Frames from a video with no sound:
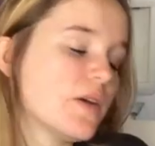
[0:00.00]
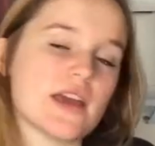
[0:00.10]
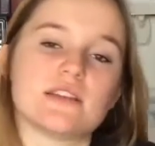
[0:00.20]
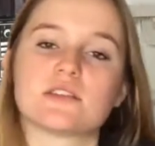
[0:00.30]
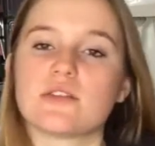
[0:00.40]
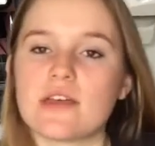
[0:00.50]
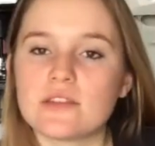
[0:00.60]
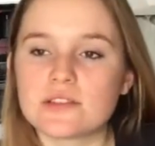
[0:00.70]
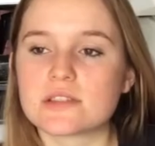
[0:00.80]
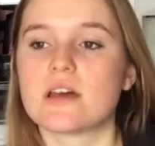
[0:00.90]
Okay, so then
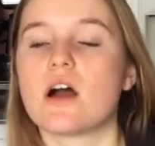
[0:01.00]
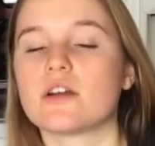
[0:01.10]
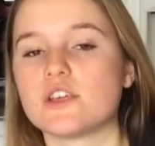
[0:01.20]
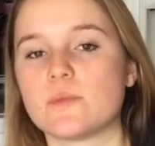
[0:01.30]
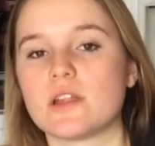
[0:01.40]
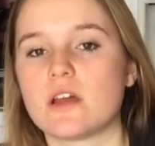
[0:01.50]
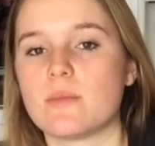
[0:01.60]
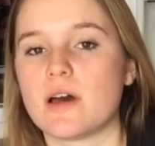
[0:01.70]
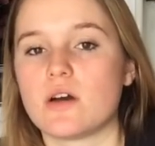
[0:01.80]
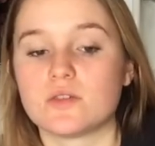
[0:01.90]
there's the argument
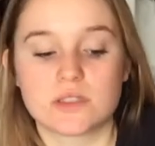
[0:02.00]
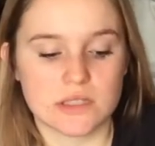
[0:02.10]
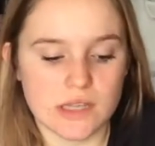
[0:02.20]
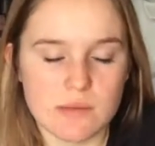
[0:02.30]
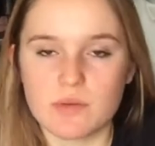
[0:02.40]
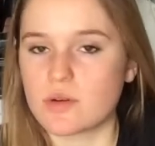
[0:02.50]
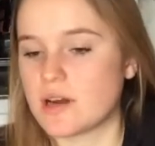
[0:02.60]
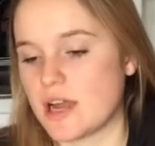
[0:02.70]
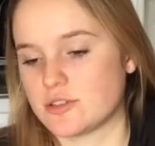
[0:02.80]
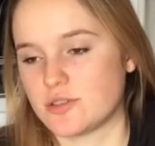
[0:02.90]
about sleep
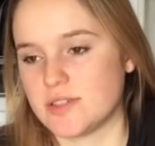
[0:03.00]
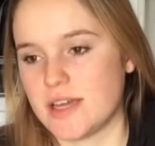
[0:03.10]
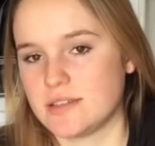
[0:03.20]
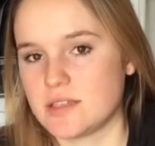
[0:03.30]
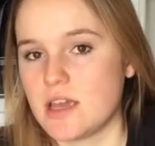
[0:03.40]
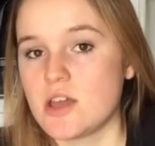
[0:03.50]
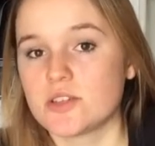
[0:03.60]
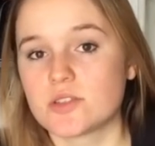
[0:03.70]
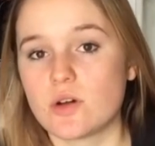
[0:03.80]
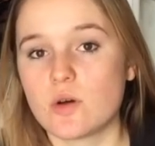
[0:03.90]
or exercise.
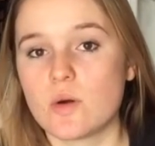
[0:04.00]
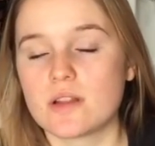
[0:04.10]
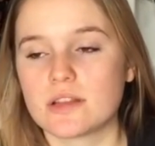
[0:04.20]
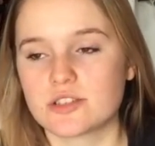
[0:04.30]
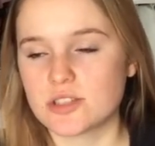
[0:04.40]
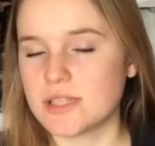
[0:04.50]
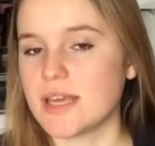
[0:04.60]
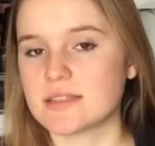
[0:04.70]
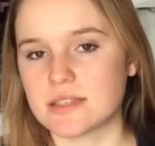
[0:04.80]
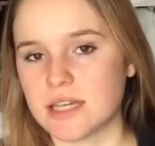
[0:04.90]
So let's just
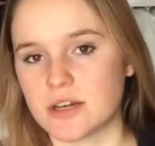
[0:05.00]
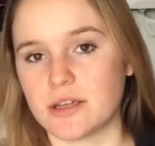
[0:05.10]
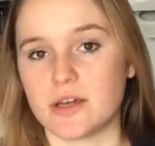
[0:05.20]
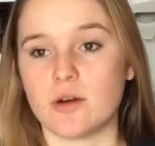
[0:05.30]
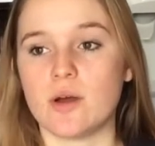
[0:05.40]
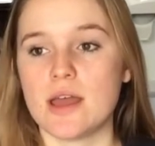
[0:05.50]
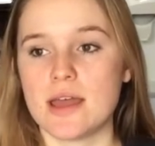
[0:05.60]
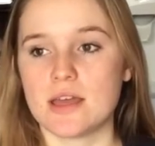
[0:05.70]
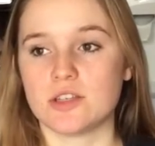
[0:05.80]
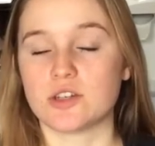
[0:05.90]
take a scenario.
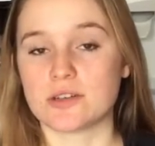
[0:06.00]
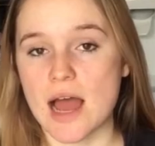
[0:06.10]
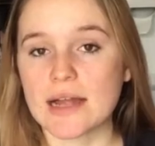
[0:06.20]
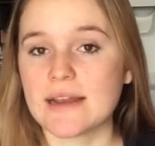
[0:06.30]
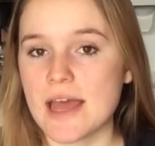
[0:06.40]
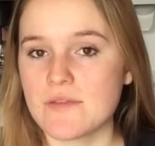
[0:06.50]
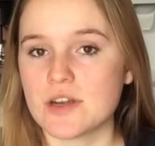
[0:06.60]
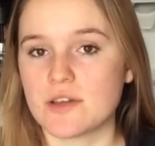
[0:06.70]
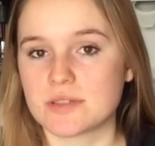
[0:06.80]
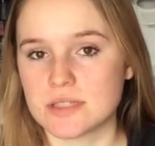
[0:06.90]
You're not going to have
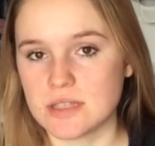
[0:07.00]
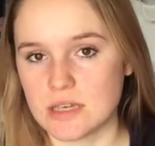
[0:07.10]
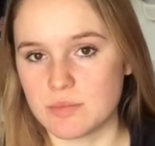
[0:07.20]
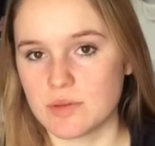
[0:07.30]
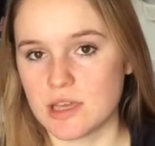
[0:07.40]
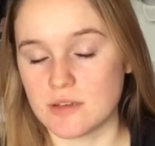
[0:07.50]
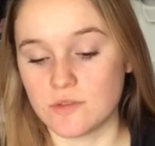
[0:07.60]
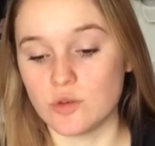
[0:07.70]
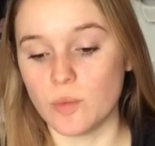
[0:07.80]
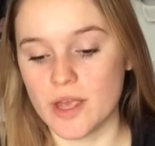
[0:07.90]
enough sleep if
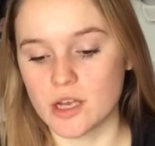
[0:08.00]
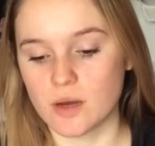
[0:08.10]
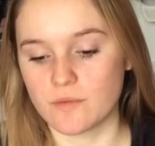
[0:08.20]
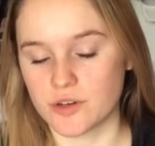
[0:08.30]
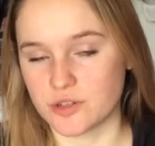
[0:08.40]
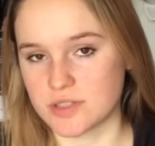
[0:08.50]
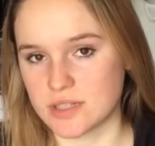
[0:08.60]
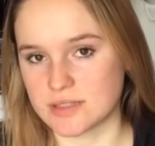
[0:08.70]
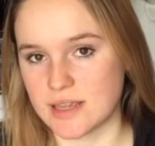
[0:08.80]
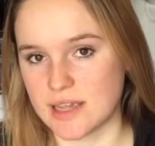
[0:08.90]
you wake up for your
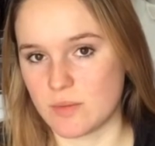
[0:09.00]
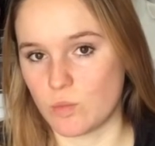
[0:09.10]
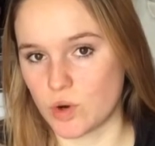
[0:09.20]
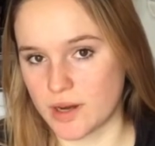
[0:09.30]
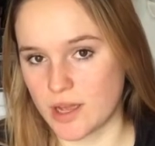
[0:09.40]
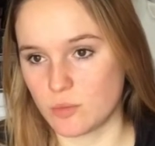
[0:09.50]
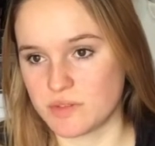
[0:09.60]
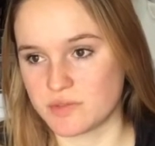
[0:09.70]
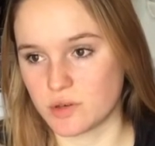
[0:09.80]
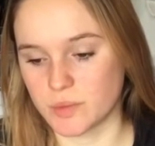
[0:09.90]
6 a.m. workout
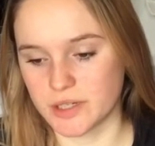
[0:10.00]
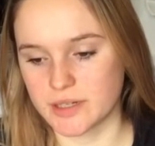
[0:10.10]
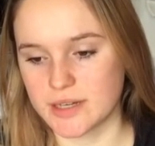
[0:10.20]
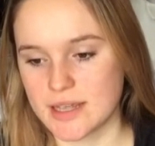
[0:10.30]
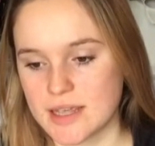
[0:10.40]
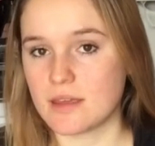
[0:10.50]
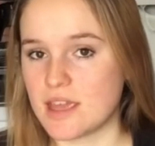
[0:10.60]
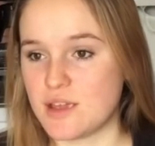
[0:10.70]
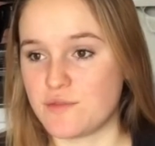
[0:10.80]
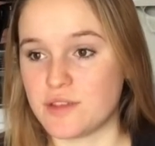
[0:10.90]
before work.
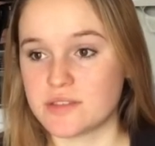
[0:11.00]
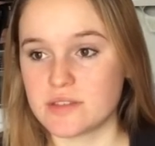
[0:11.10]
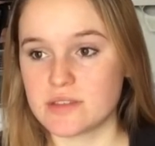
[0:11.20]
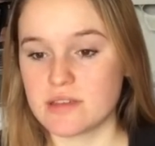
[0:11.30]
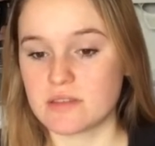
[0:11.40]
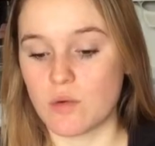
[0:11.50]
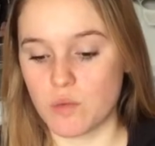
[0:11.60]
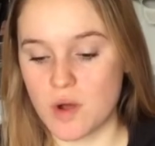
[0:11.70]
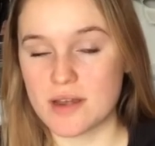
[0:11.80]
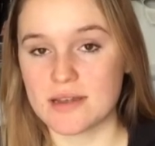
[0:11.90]
If this is like the
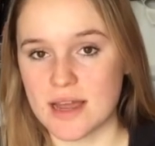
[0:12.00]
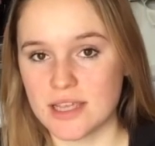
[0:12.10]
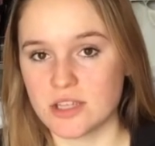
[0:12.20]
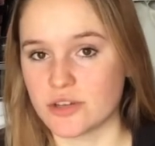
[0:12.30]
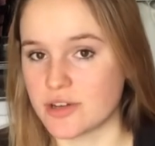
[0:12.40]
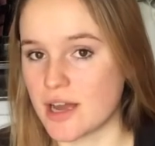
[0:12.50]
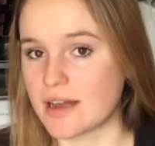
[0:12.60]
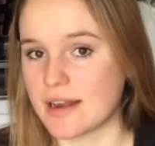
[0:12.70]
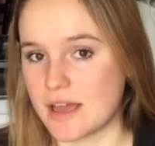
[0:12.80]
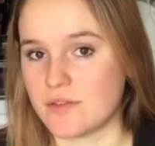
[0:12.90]
one night you're not
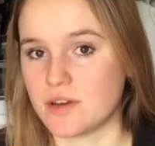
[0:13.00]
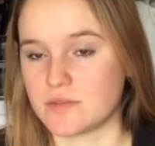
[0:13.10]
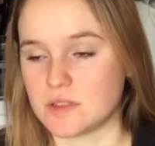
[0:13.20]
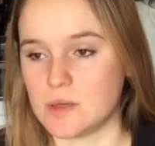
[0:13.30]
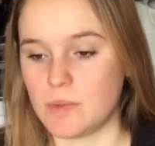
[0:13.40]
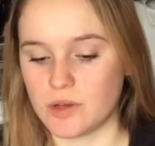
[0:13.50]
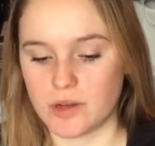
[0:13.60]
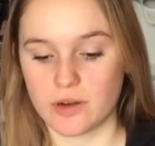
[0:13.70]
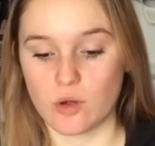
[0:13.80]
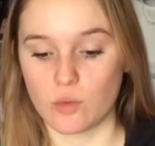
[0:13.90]
going to have enough sleep and you're
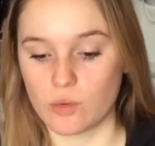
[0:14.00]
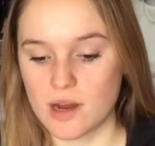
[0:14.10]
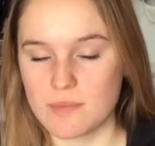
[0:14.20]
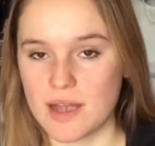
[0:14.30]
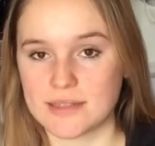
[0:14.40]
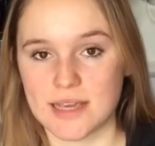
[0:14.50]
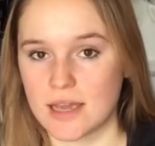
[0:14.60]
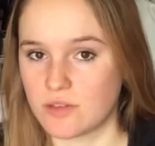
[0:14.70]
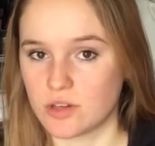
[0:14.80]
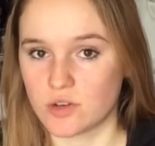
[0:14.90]
going to go right back to
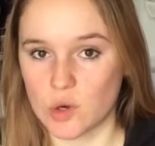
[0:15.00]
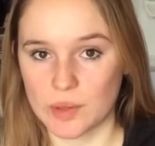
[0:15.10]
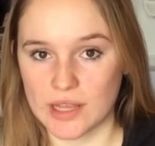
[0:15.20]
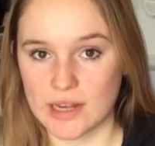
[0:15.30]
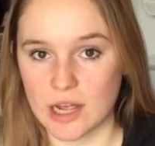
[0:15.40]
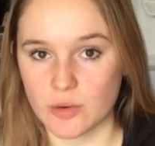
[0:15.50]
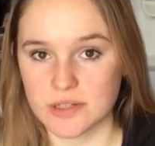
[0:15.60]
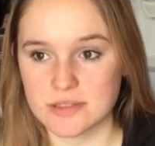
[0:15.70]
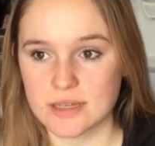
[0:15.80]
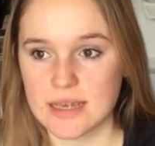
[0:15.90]
having your normal 8
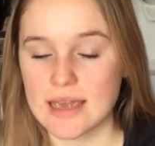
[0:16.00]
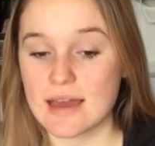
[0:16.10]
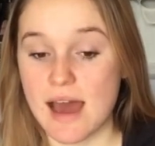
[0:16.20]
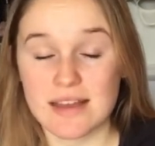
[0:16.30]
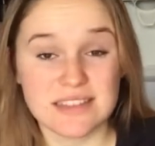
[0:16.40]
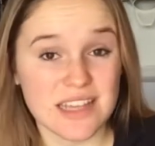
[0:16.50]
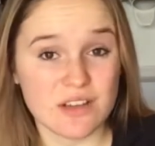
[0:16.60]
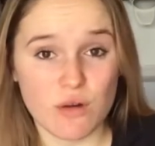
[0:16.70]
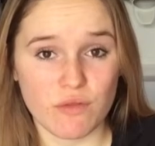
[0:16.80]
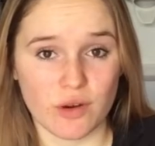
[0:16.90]
hours, I'd say
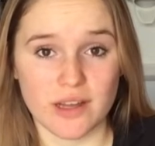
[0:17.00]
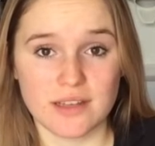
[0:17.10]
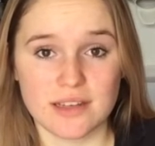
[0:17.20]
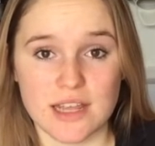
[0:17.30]
go for it.